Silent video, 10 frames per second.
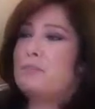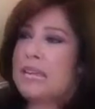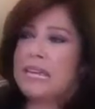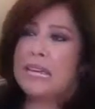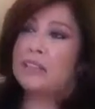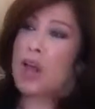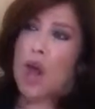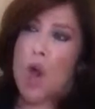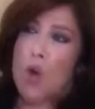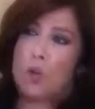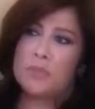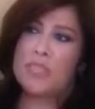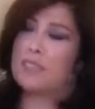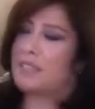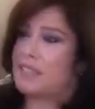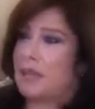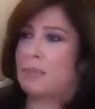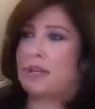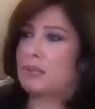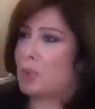be in the homes that the
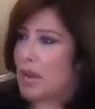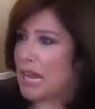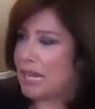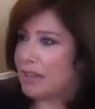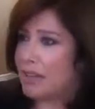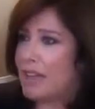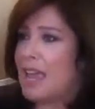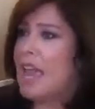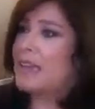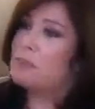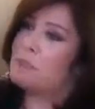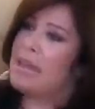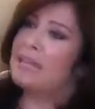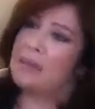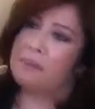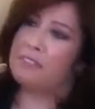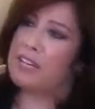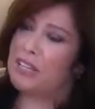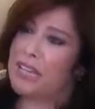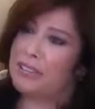celebrities were in. And it made them
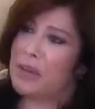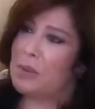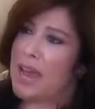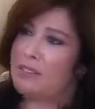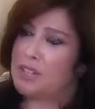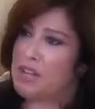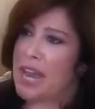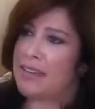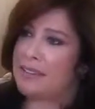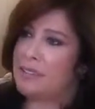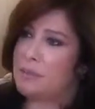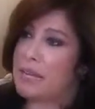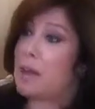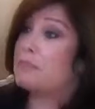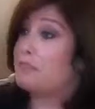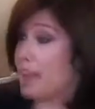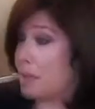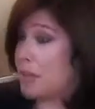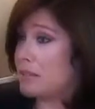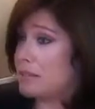feel like they would have a chance to become
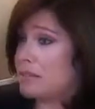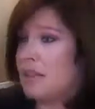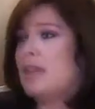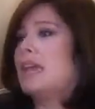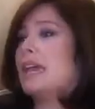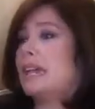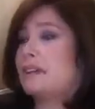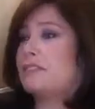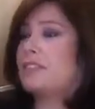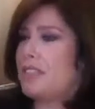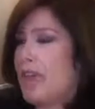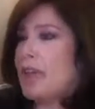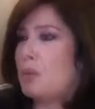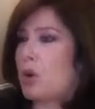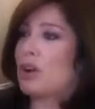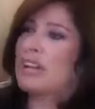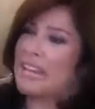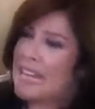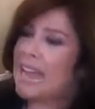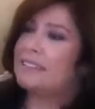famous if they were
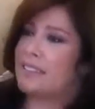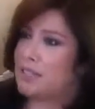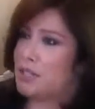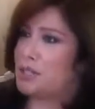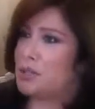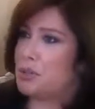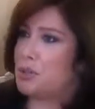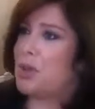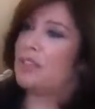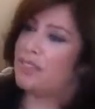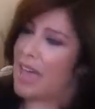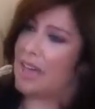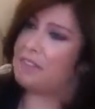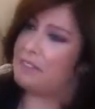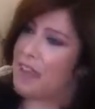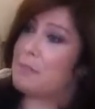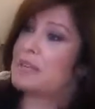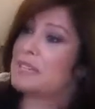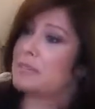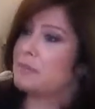connected to that
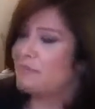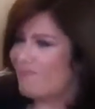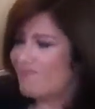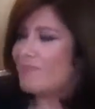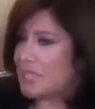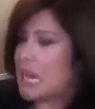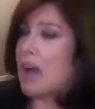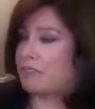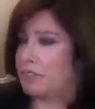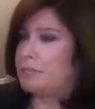famous stuff.